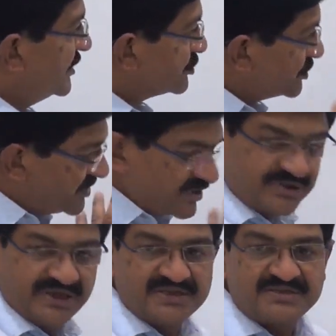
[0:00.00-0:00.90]
so this
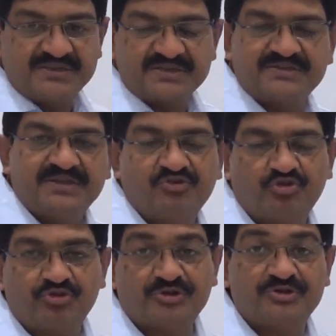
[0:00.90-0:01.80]
is just a
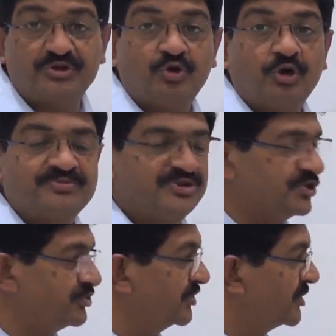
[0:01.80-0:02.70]
structure of section